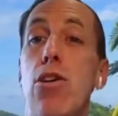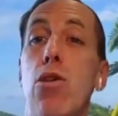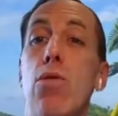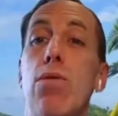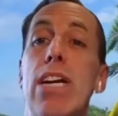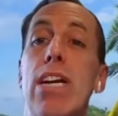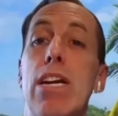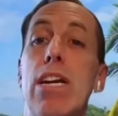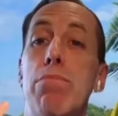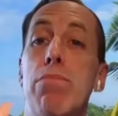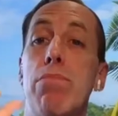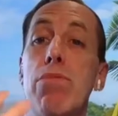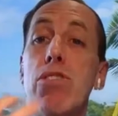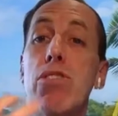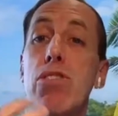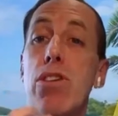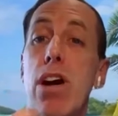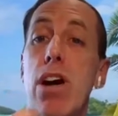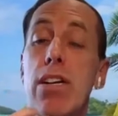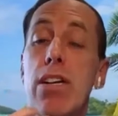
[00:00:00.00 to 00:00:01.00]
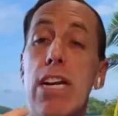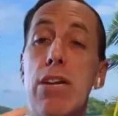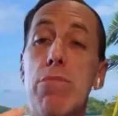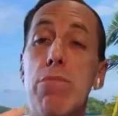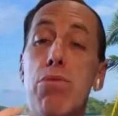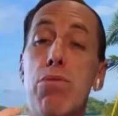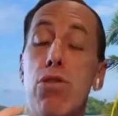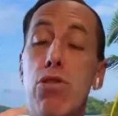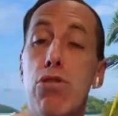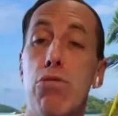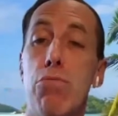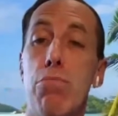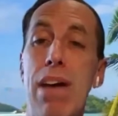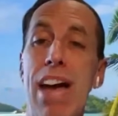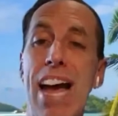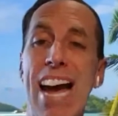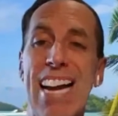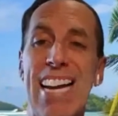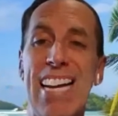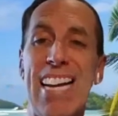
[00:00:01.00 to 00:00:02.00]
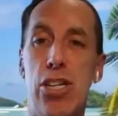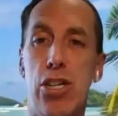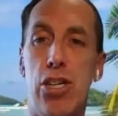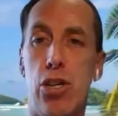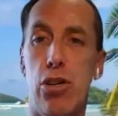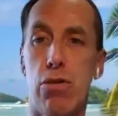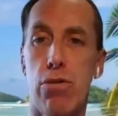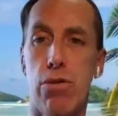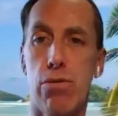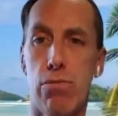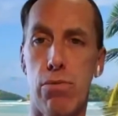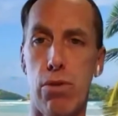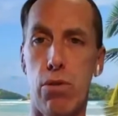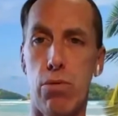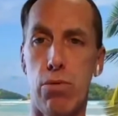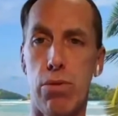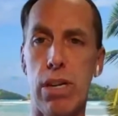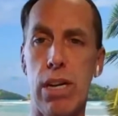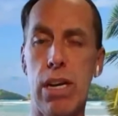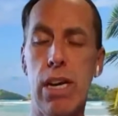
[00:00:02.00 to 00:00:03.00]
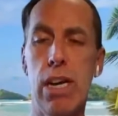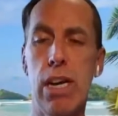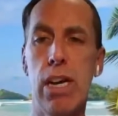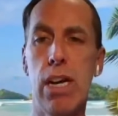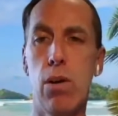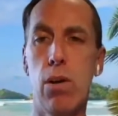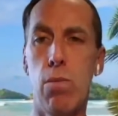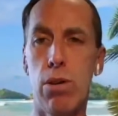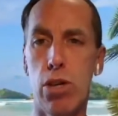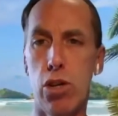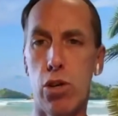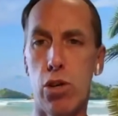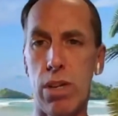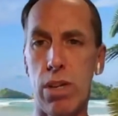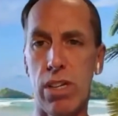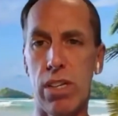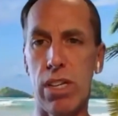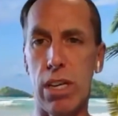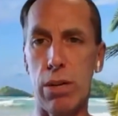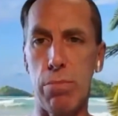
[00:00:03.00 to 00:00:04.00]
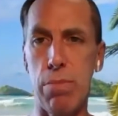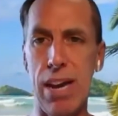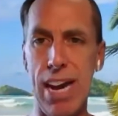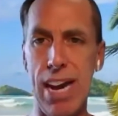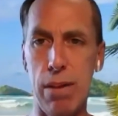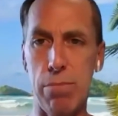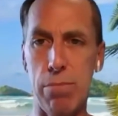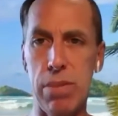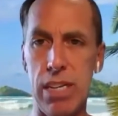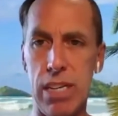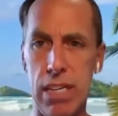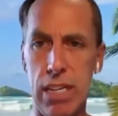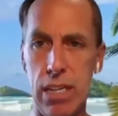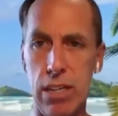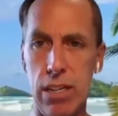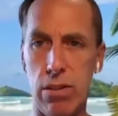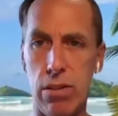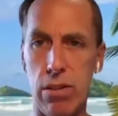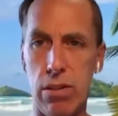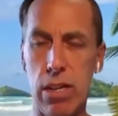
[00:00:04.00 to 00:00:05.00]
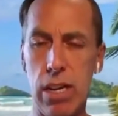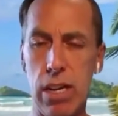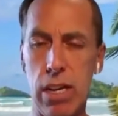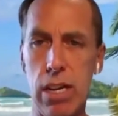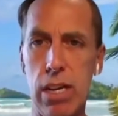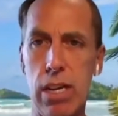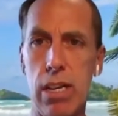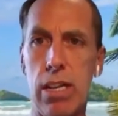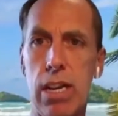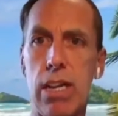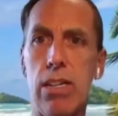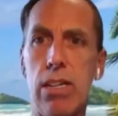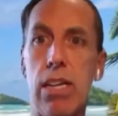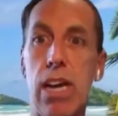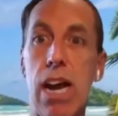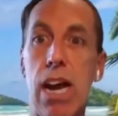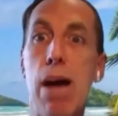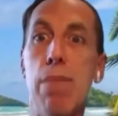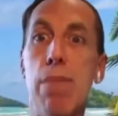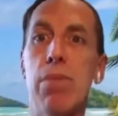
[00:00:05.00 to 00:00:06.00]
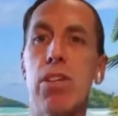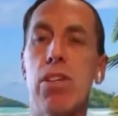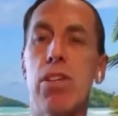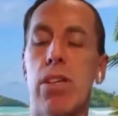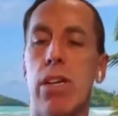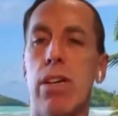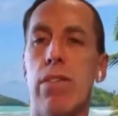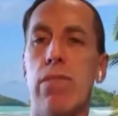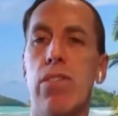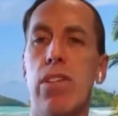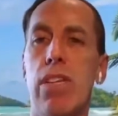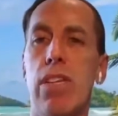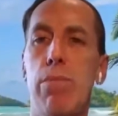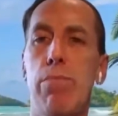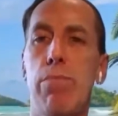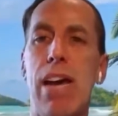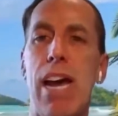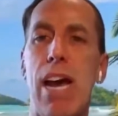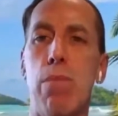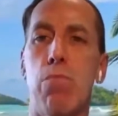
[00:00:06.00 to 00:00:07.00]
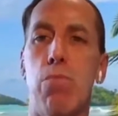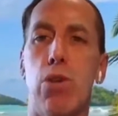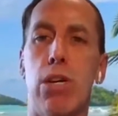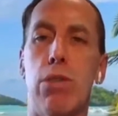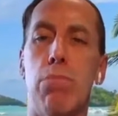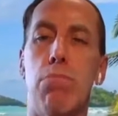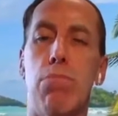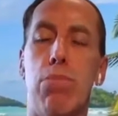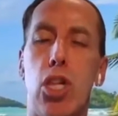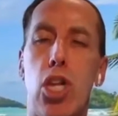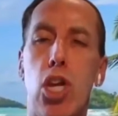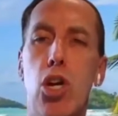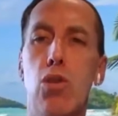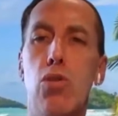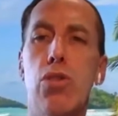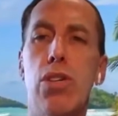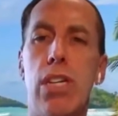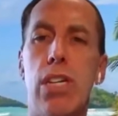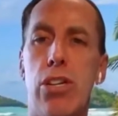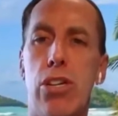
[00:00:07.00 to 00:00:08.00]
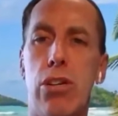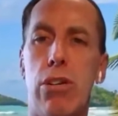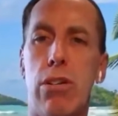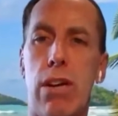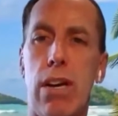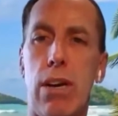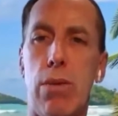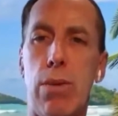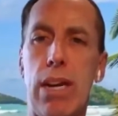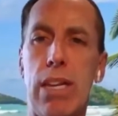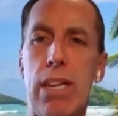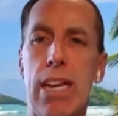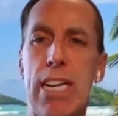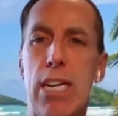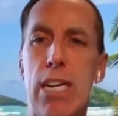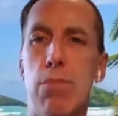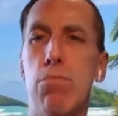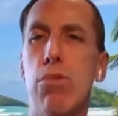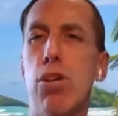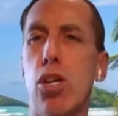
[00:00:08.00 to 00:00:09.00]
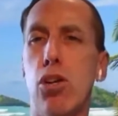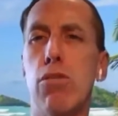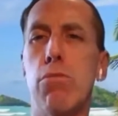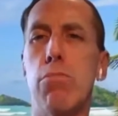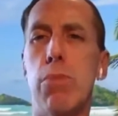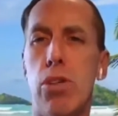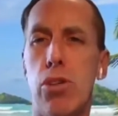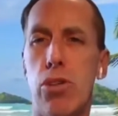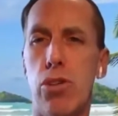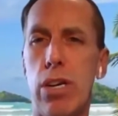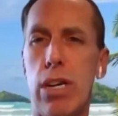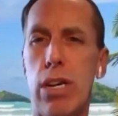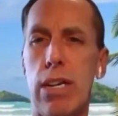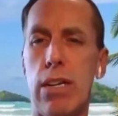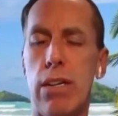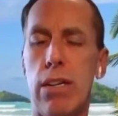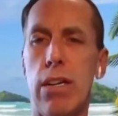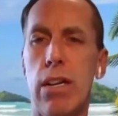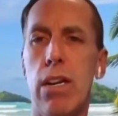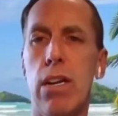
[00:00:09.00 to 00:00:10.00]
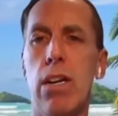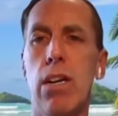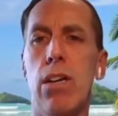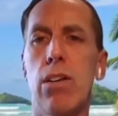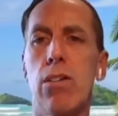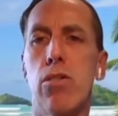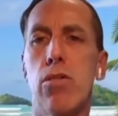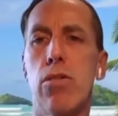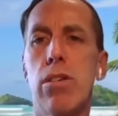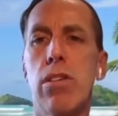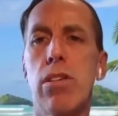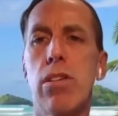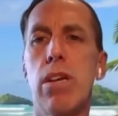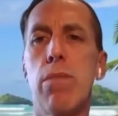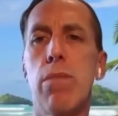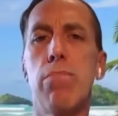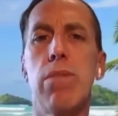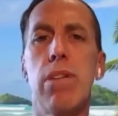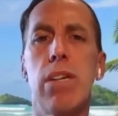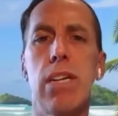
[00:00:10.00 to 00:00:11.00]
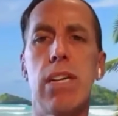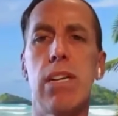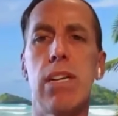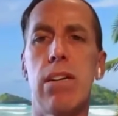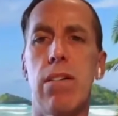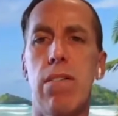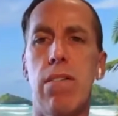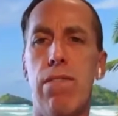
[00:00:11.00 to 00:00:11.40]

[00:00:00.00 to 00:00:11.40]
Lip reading: don't get sucked and pulled back into your throat, which is what sleep apnea is. That is the opposite of CPAP, where it blows into your airway like a balloon machine. So this simply